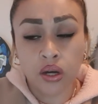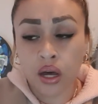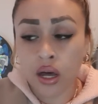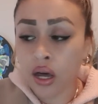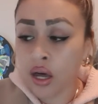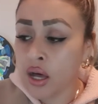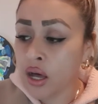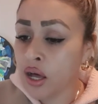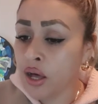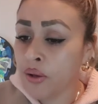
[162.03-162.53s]

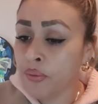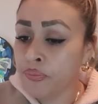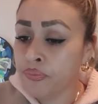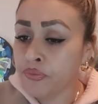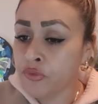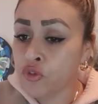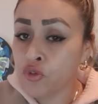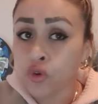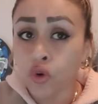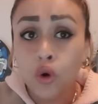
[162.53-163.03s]

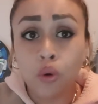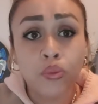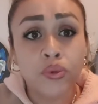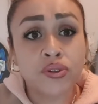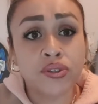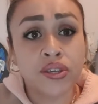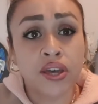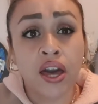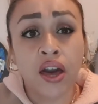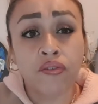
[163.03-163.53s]
um,
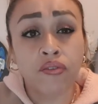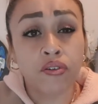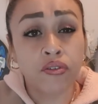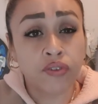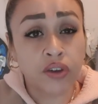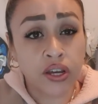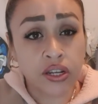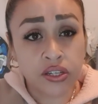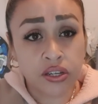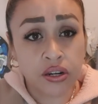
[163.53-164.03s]
traumas that have
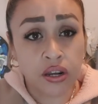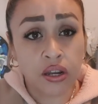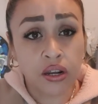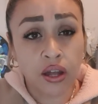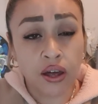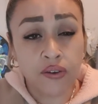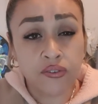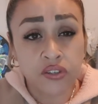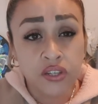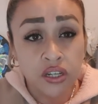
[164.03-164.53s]
affected our
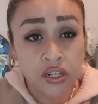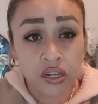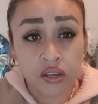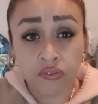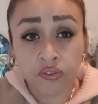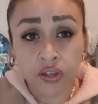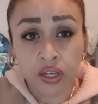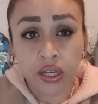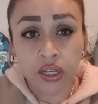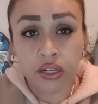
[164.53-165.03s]
life
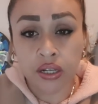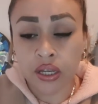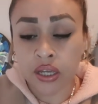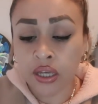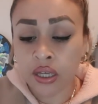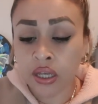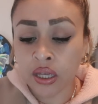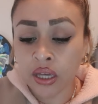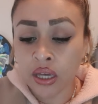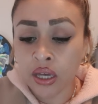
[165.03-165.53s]

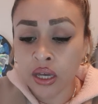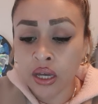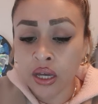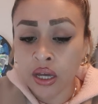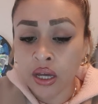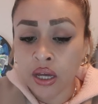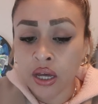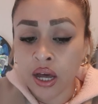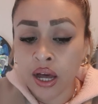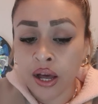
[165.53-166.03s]
significantly,
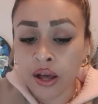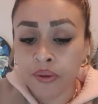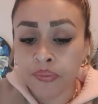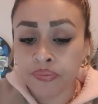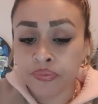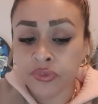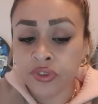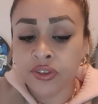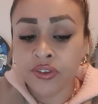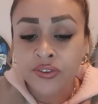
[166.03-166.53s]

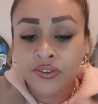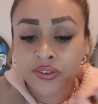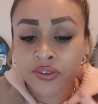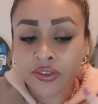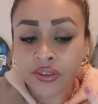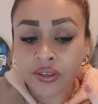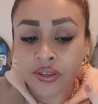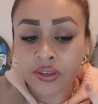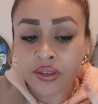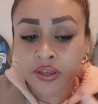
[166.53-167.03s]
um,
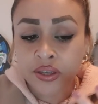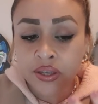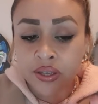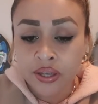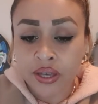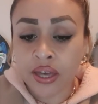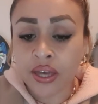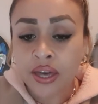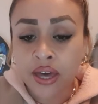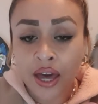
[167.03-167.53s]
this
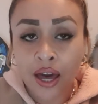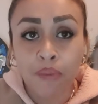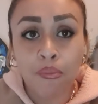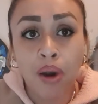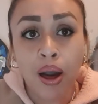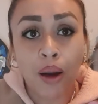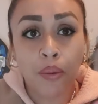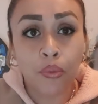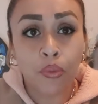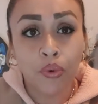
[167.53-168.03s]
can
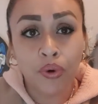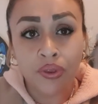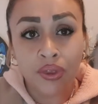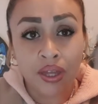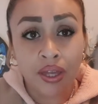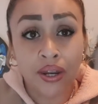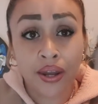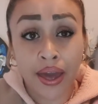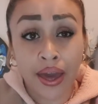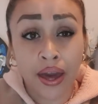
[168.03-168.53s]
come up
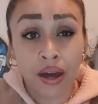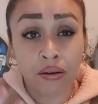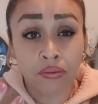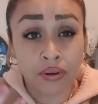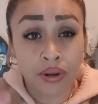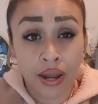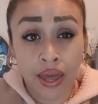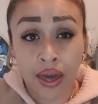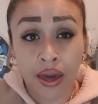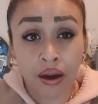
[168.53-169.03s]
within our
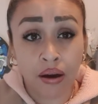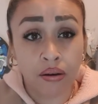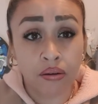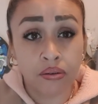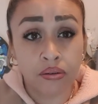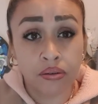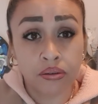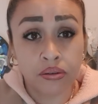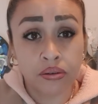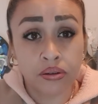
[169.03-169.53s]
now,
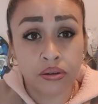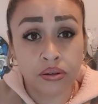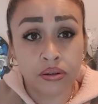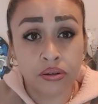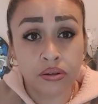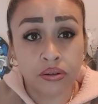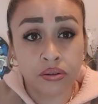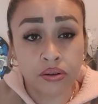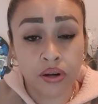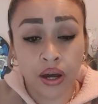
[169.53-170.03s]

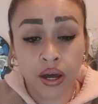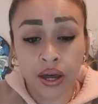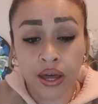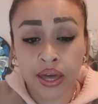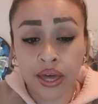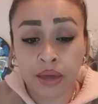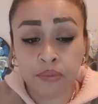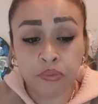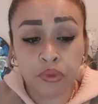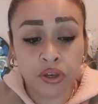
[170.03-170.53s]

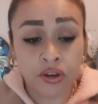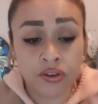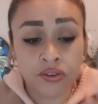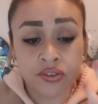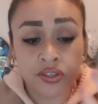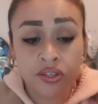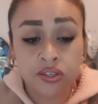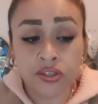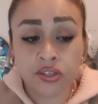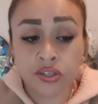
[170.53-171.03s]
right? And
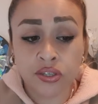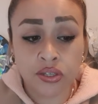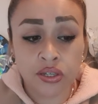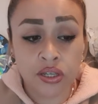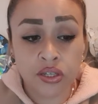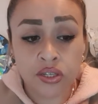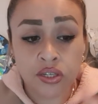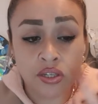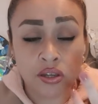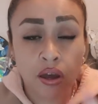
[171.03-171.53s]
because it's
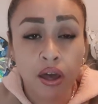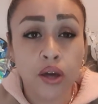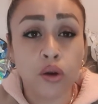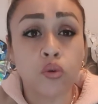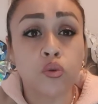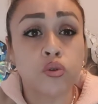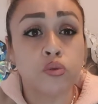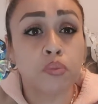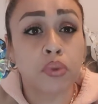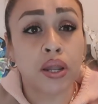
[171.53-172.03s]
it's
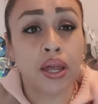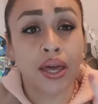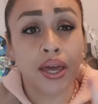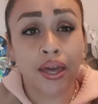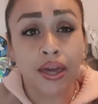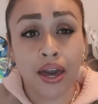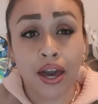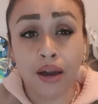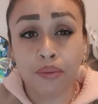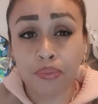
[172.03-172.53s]
cycles
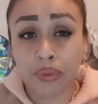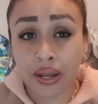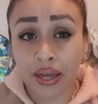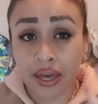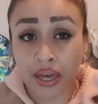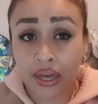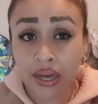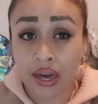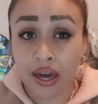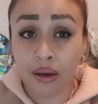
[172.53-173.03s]
playing out,
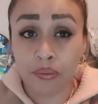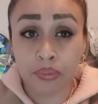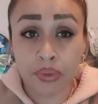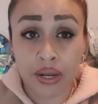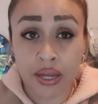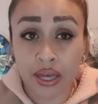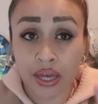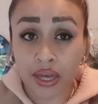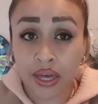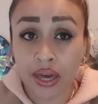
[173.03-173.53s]
playing out,
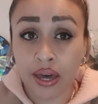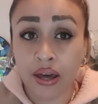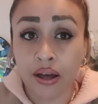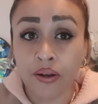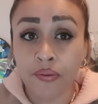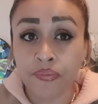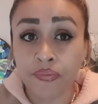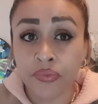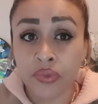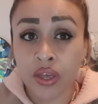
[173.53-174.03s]
playing
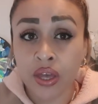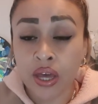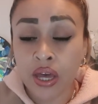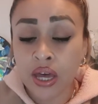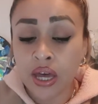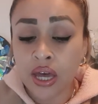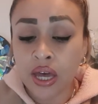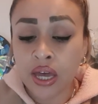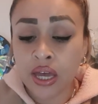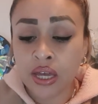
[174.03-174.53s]
out,
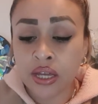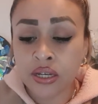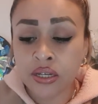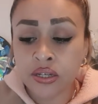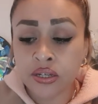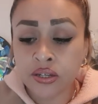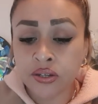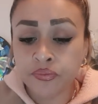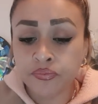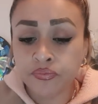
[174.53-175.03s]

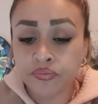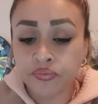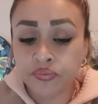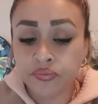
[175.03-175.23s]
and